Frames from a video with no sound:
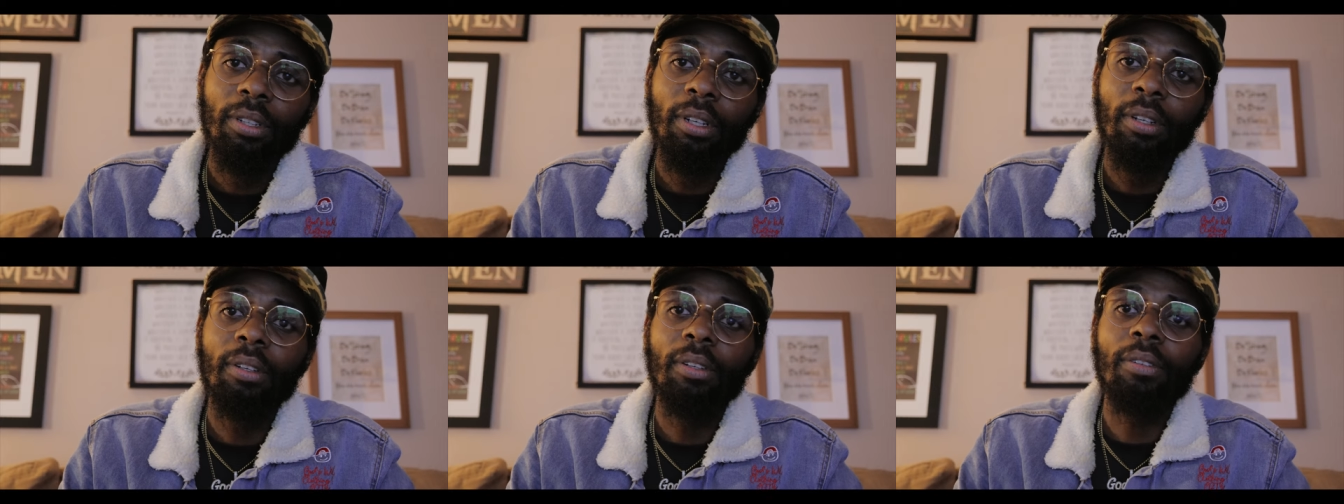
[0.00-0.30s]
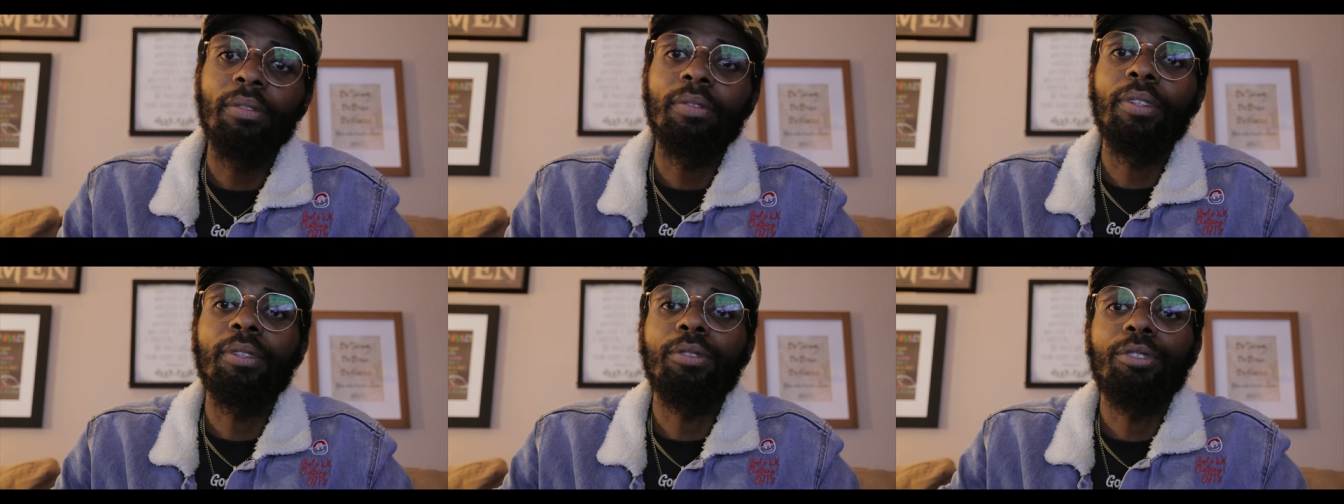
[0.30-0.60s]

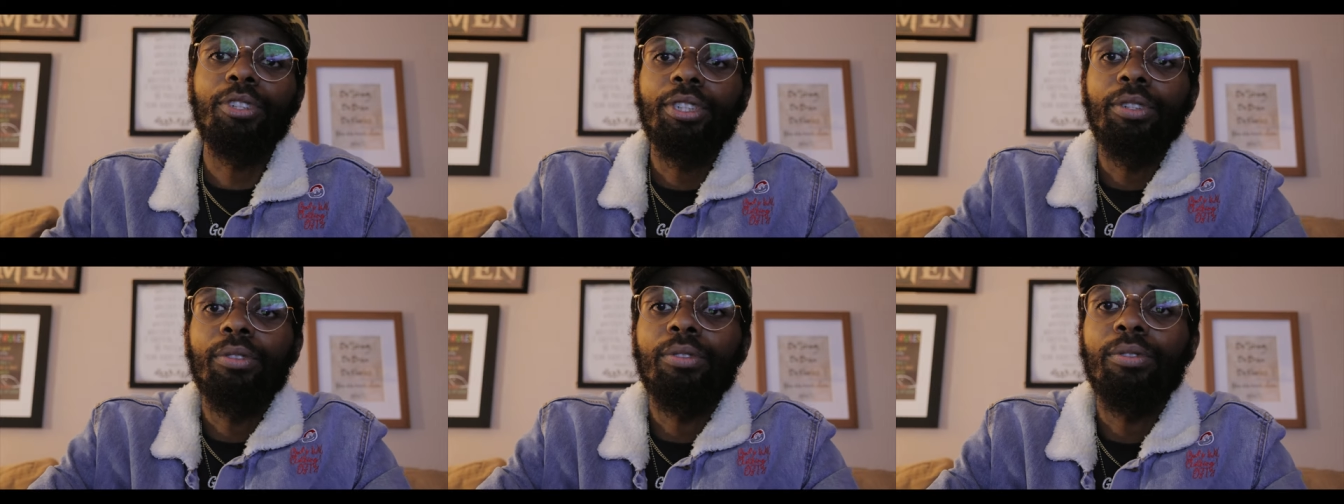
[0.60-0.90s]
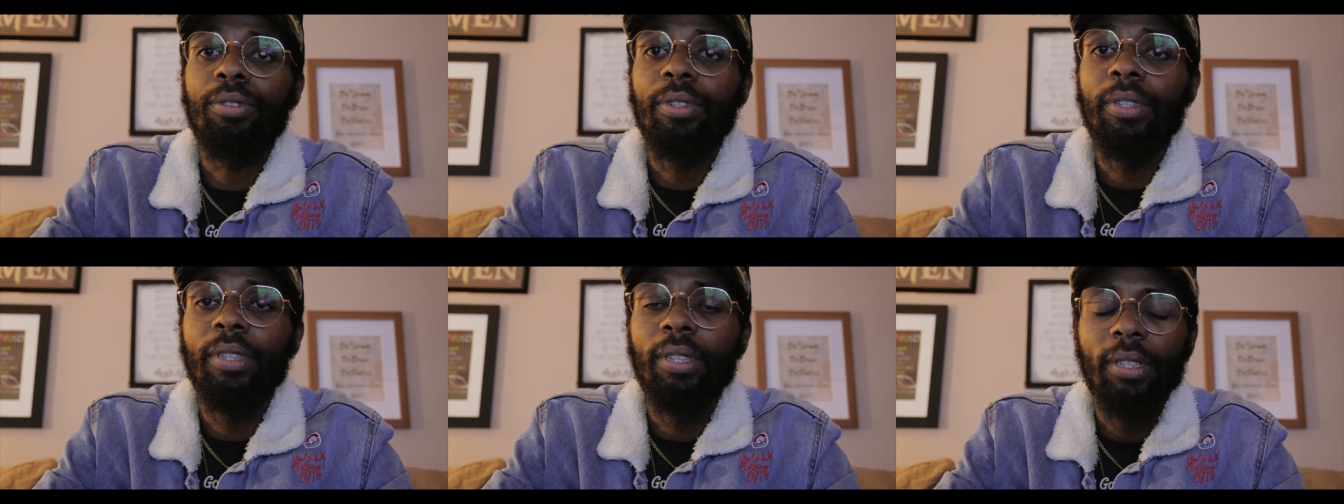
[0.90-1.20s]
of their
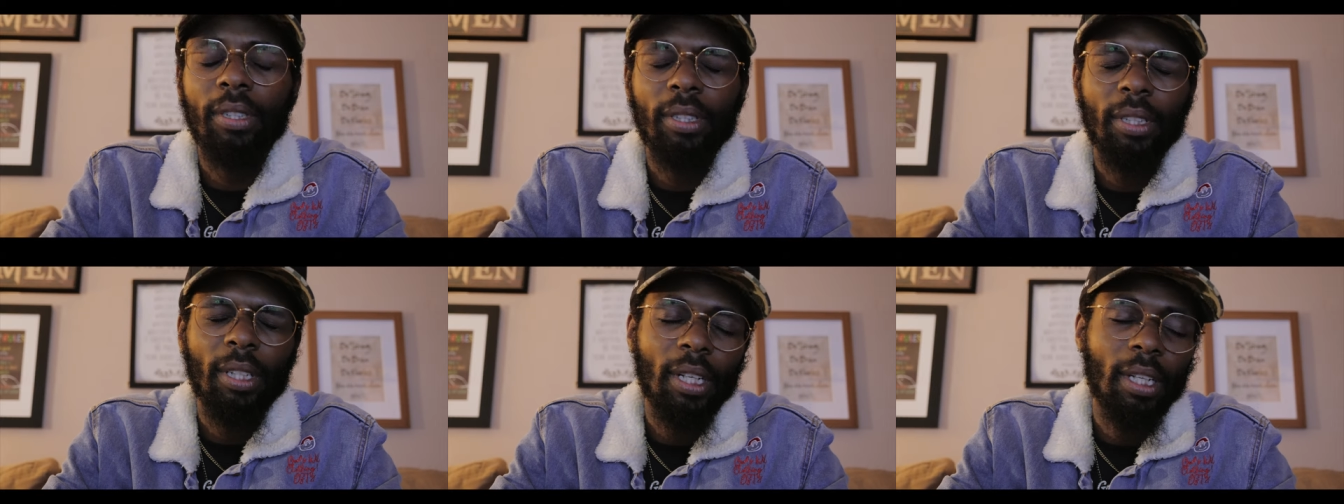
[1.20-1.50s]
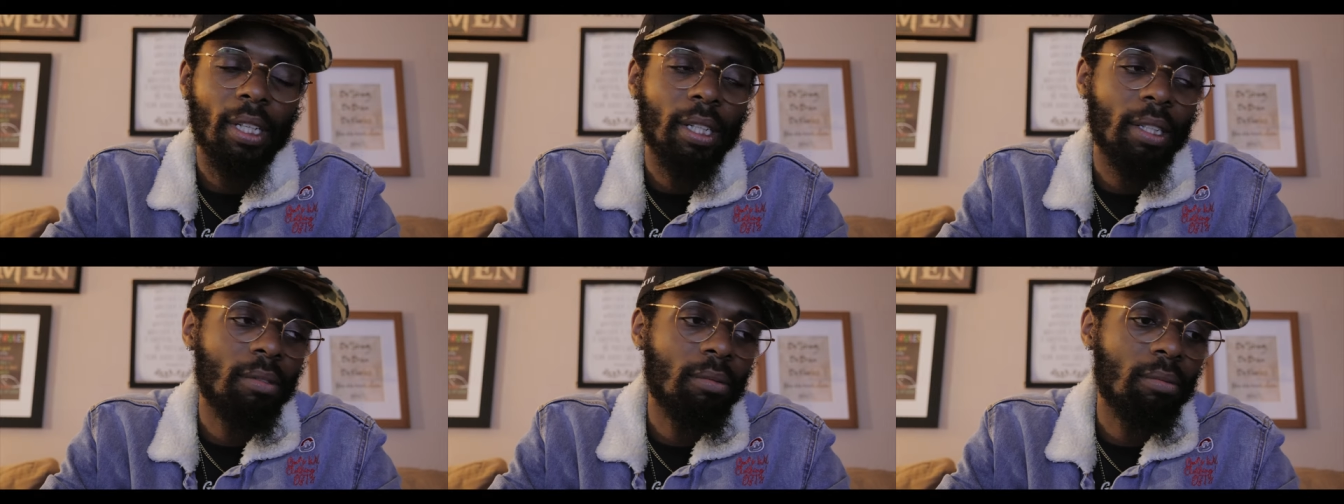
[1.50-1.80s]
children.
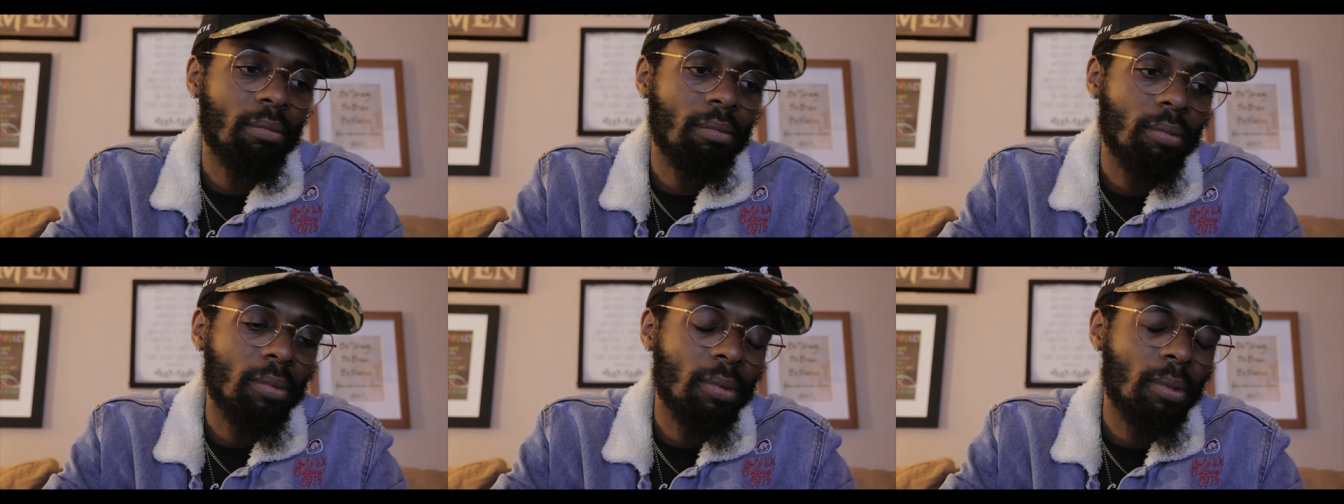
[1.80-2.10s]
And,